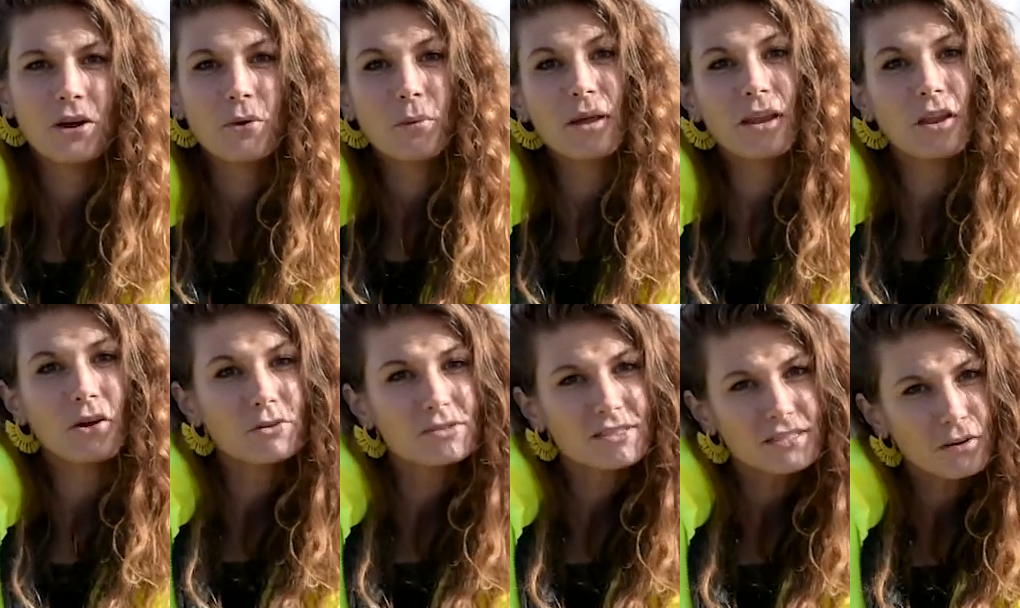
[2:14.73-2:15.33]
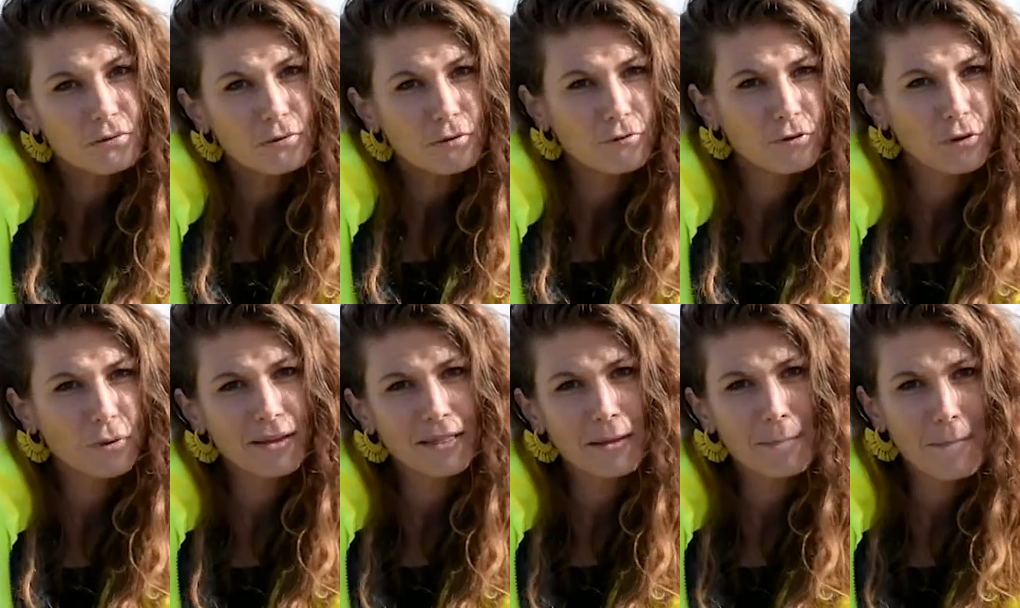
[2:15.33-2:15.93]
We're also
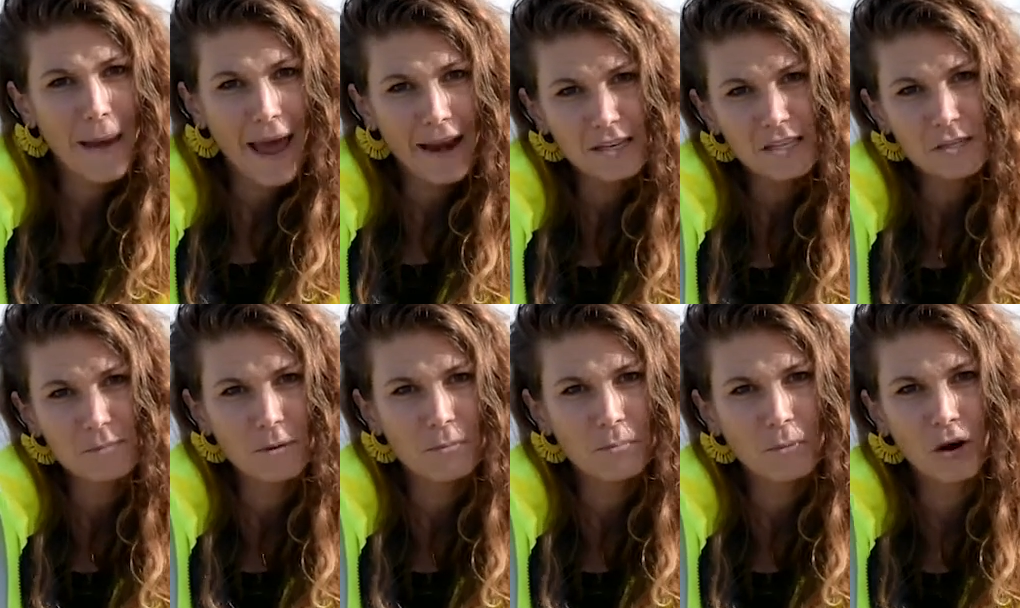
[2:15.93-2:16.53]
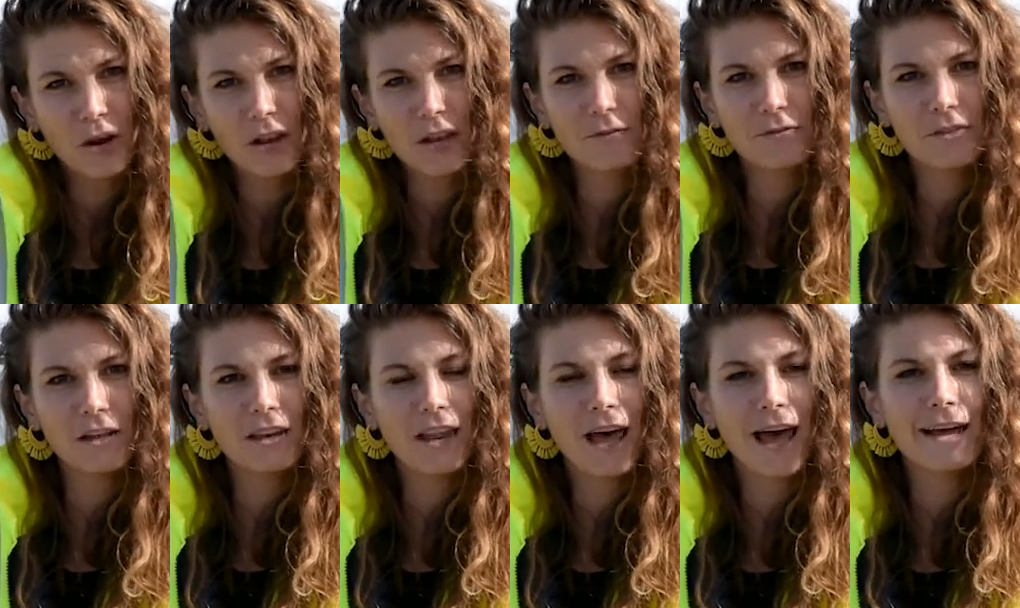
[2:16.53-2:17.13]
reviewing the management model of
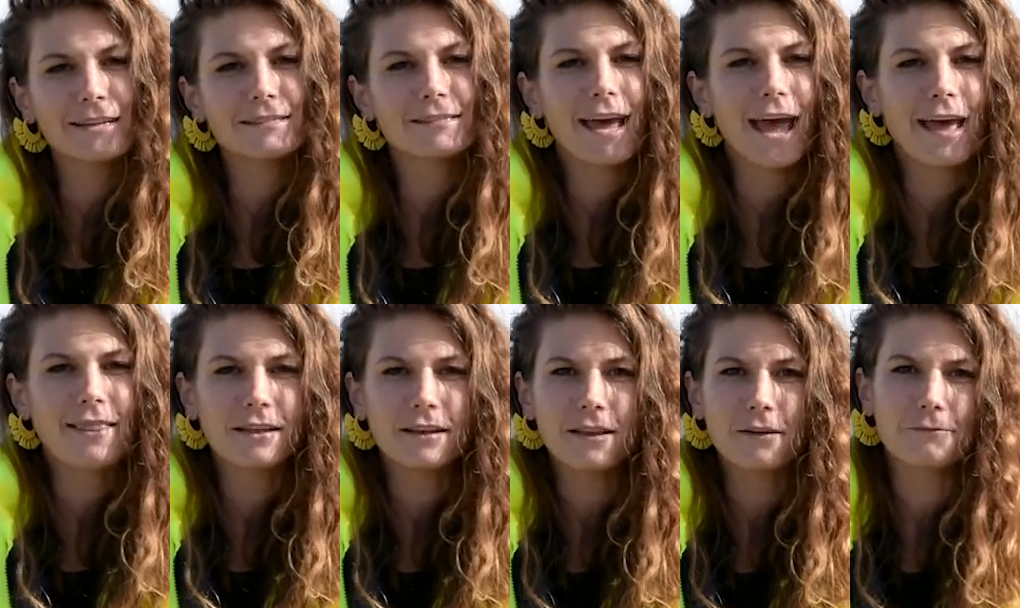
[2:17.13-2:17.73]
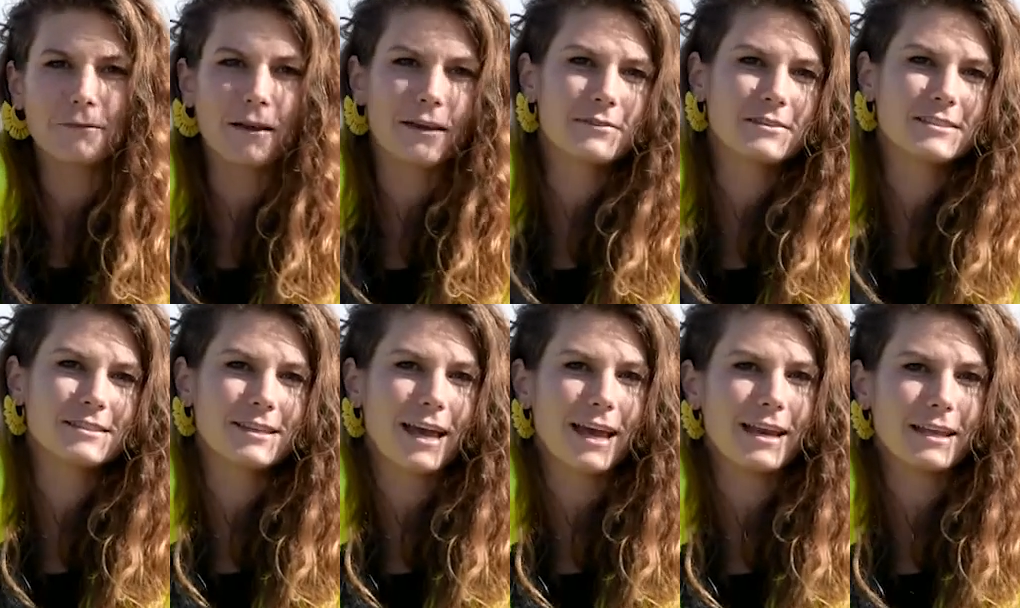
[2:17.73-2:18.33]
the Lights and the Lefevre
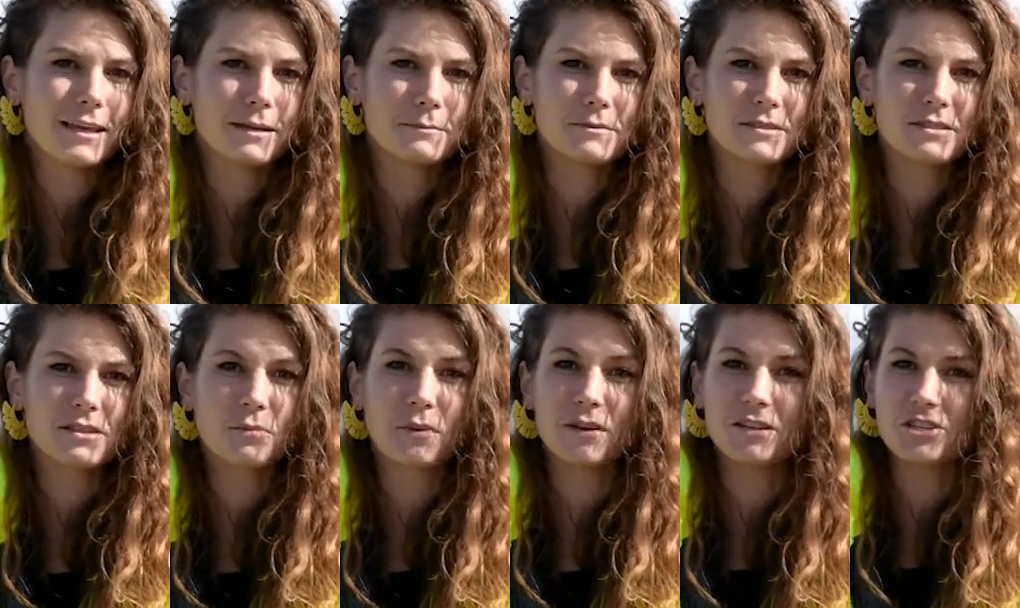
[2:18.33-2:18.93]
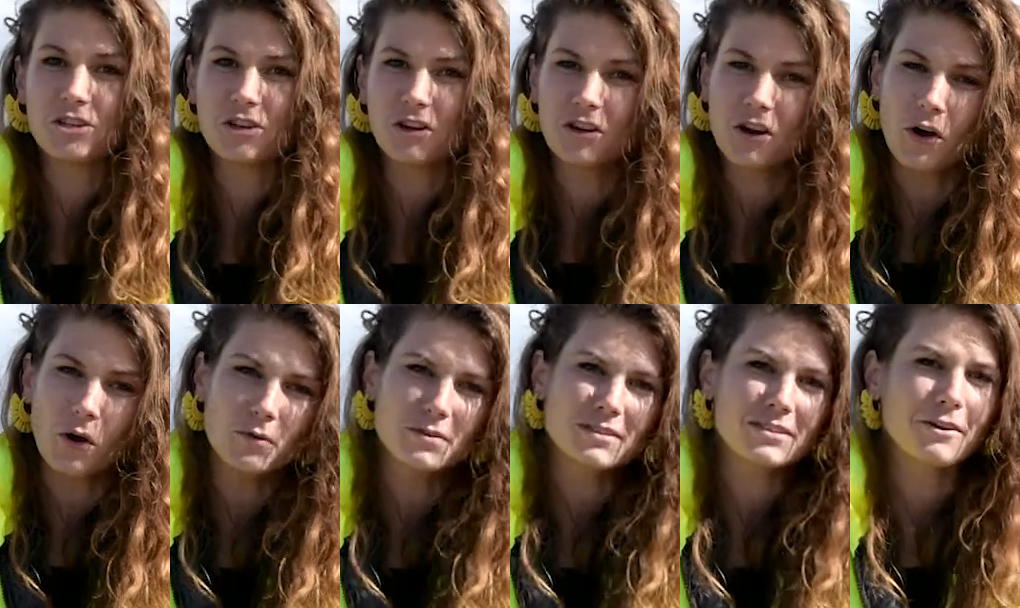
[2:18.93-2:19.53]
stadiums, which you can
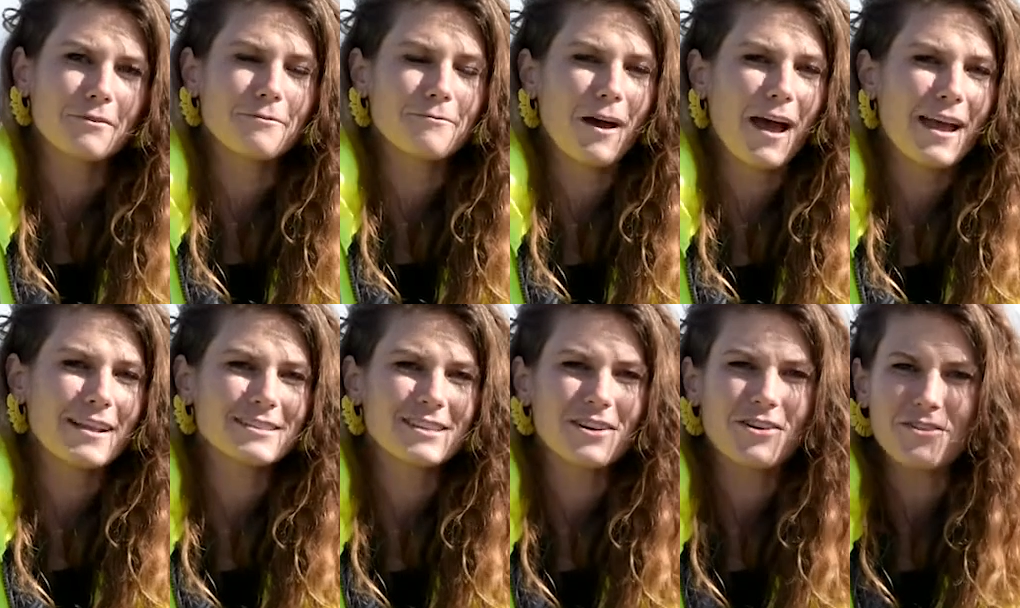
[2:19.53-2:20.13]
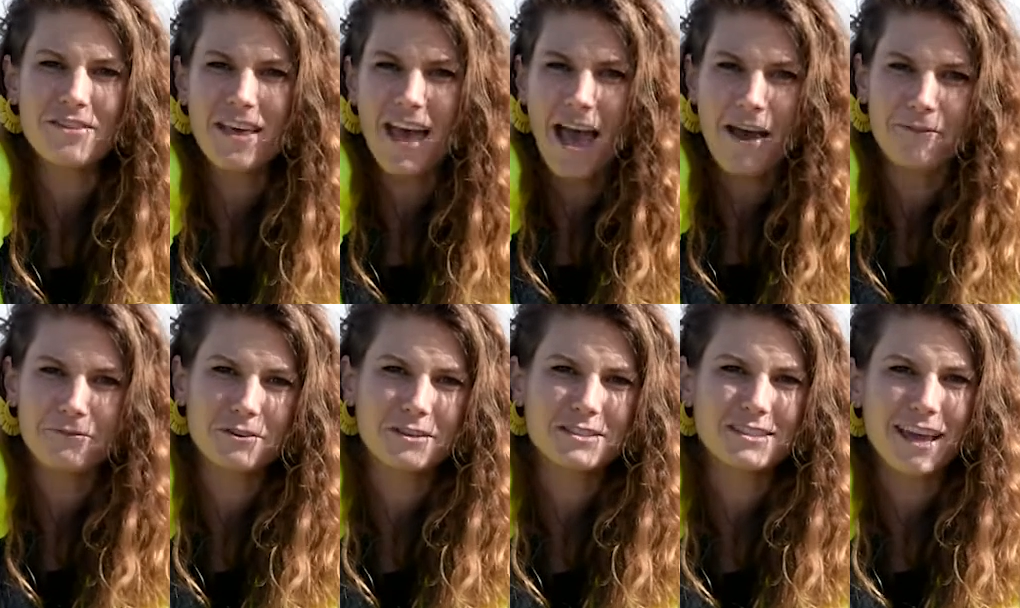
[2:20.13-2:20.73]
also find on the
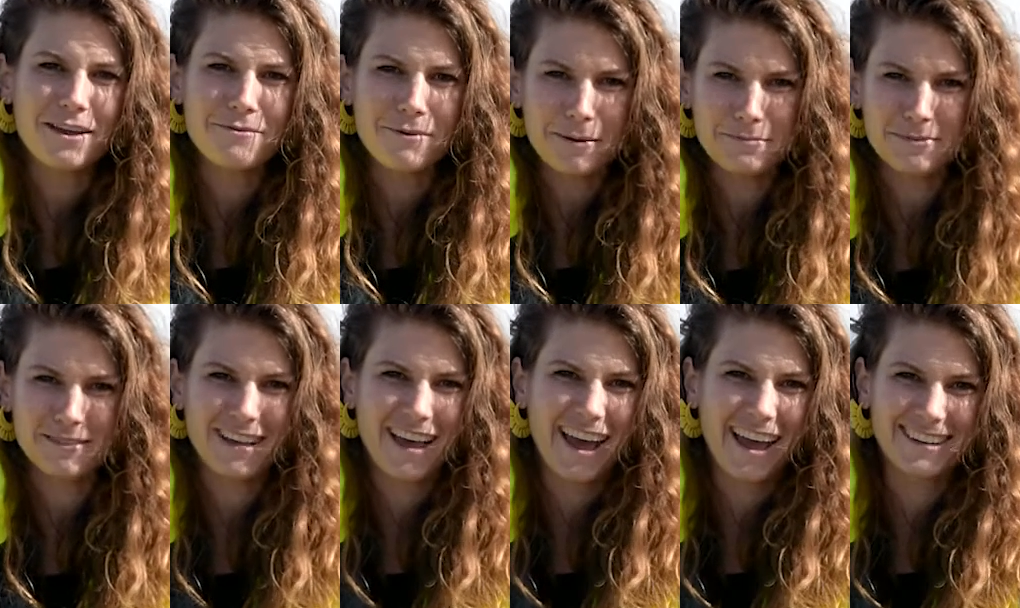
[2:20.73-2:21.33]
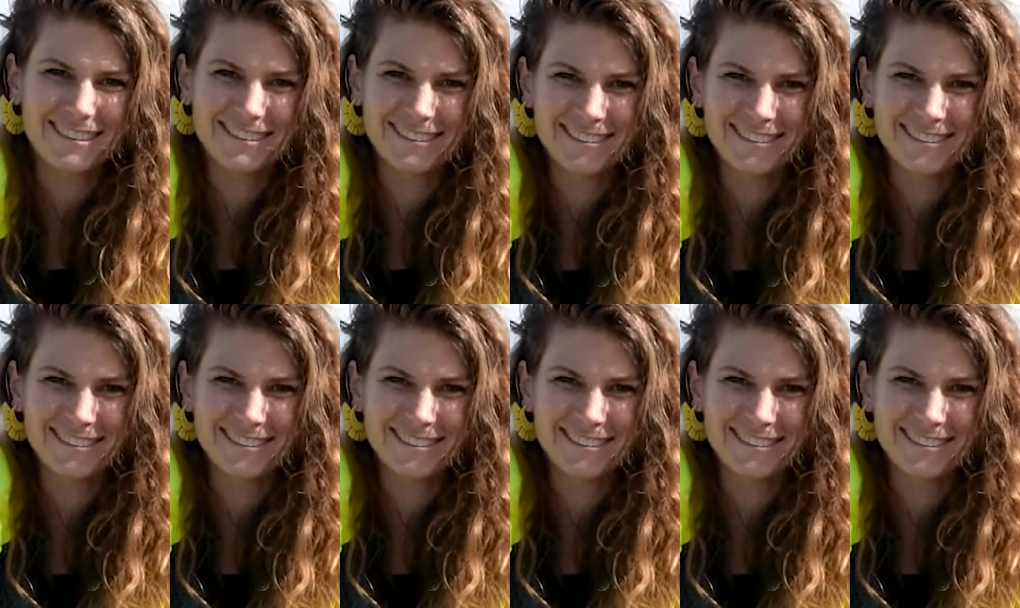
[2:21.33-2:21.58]
Have Your Say website.